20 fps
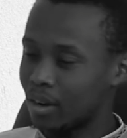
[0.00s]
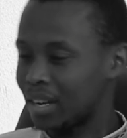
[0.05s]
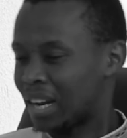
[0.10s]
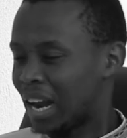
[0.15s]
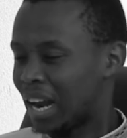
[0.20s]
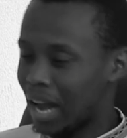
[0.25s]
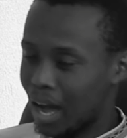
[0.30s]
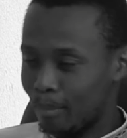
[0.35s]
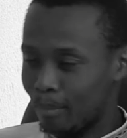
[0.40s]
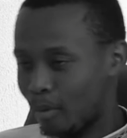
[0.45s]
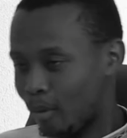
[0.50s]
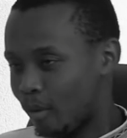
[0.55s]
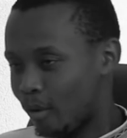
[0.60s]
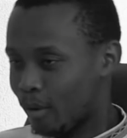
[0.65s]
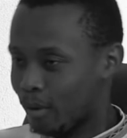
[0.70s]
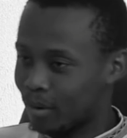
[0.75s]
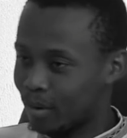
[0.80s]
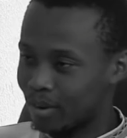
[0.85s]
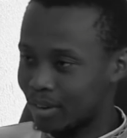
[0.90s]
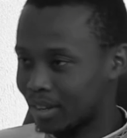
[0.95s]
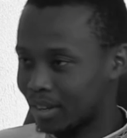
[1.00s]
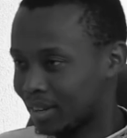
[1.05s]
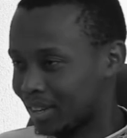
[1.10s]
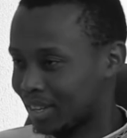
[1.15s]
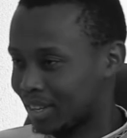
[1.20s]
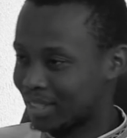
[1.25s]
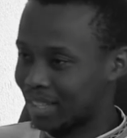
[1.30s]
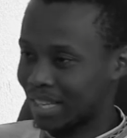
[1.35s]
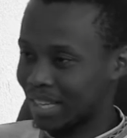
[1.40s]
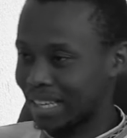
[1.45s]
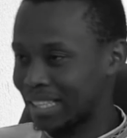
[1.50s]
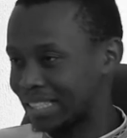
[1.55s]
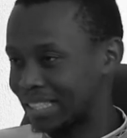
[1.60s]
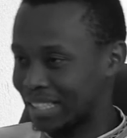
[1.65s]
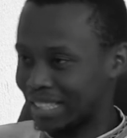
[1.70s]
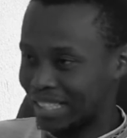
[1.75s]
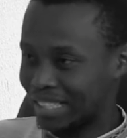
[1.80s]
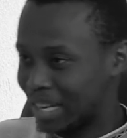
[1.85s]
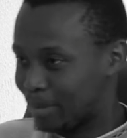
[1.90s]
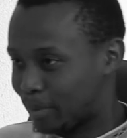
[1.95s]
It's like a
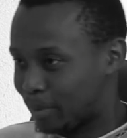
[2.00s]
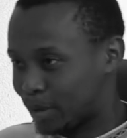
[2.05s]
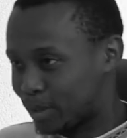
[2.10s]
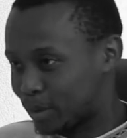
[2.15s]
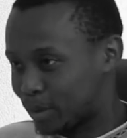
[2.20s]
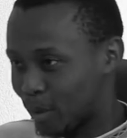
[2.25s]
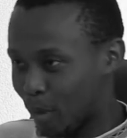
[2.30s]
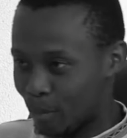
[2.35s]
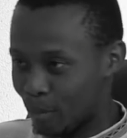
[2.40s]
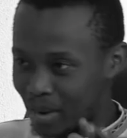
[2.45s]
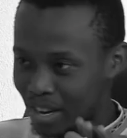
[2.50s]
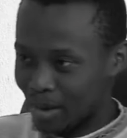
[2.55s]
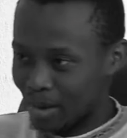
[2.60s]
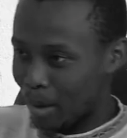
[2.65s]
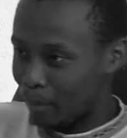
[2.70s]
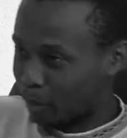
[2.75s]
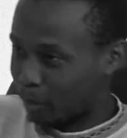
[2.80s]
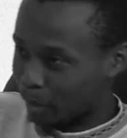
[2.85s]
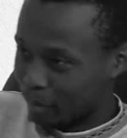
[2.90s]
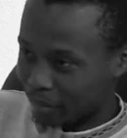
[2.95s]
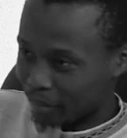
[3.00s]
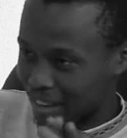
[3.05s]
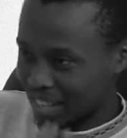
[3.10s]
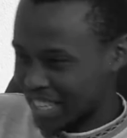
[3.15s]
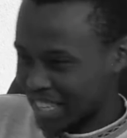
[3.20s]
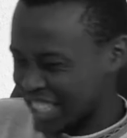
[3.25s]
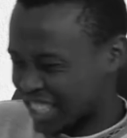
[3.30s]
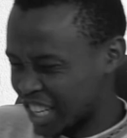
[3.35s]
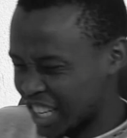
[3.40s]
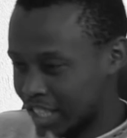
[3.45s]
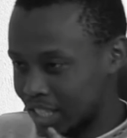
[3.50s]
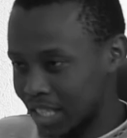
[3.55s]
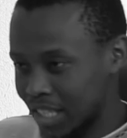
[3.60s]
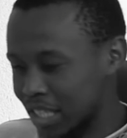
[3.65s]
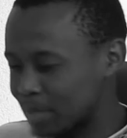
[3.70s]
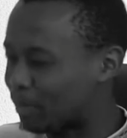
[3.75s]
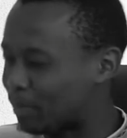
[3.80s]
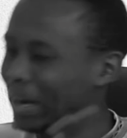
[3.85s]
slippery slope in the prophet and churches.